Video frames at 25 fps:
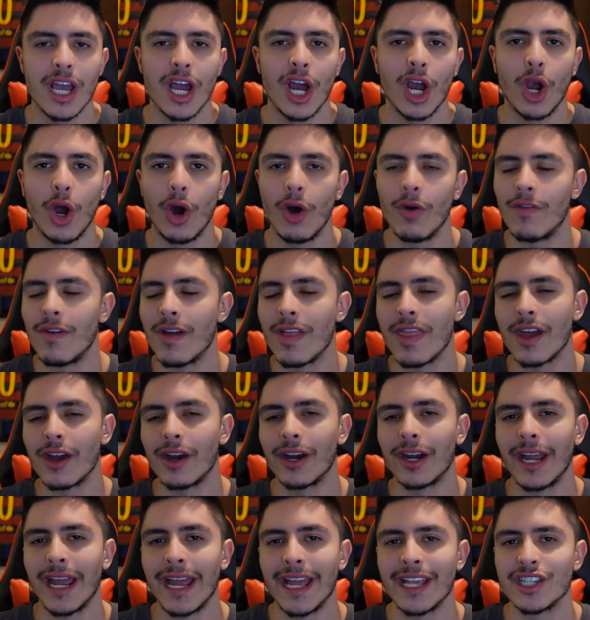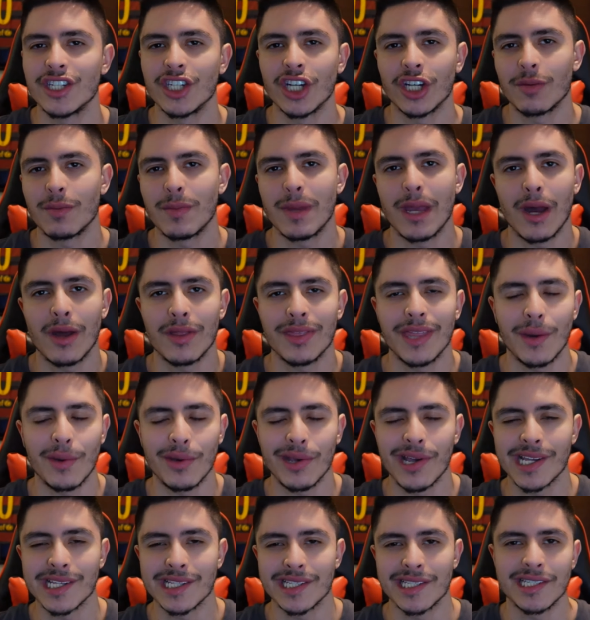Go over there and check me out. That way you
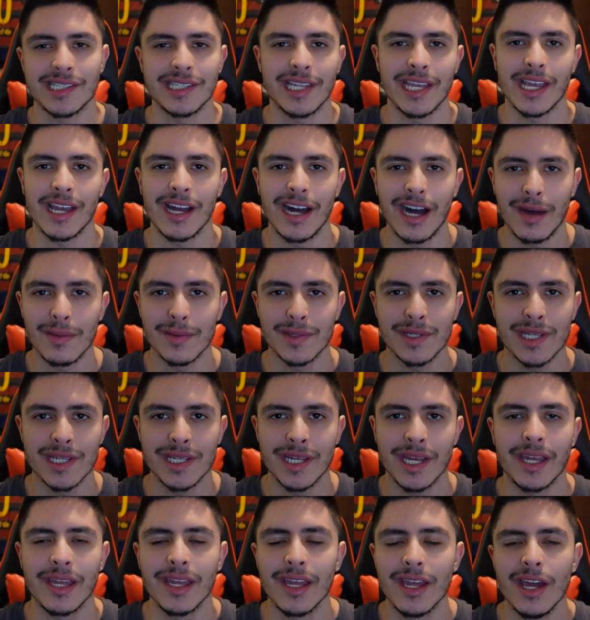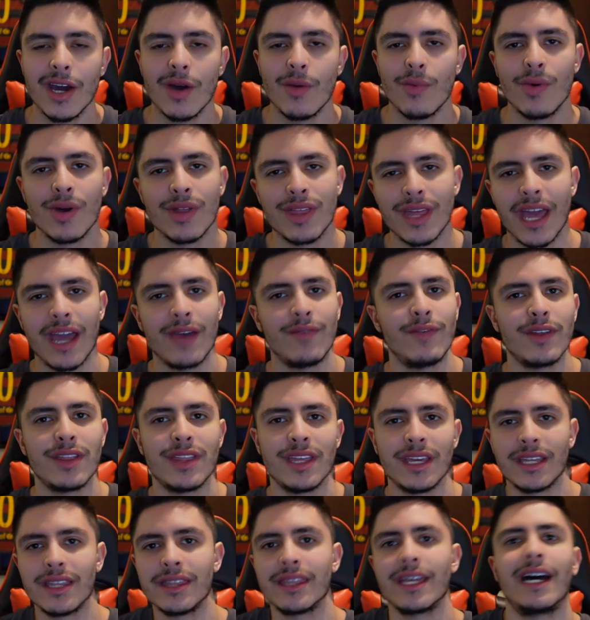guys can stay up to date with
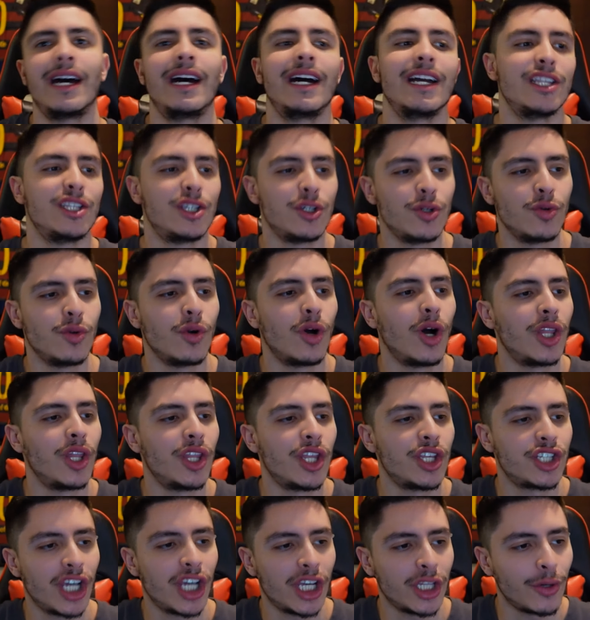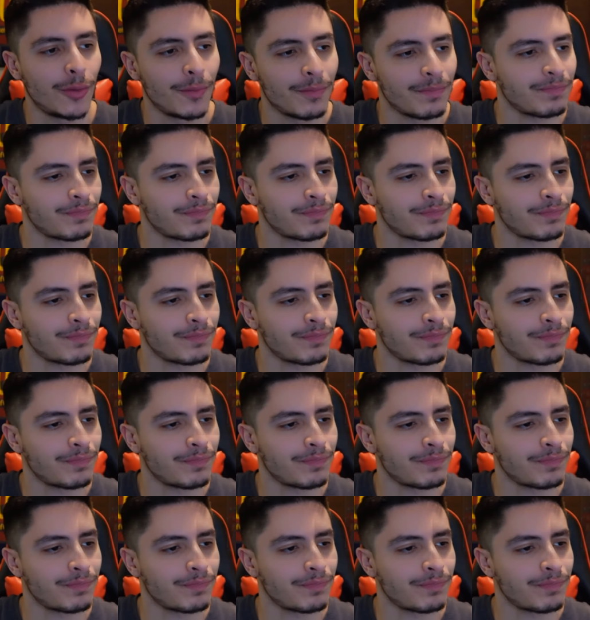everything that I do on the channel.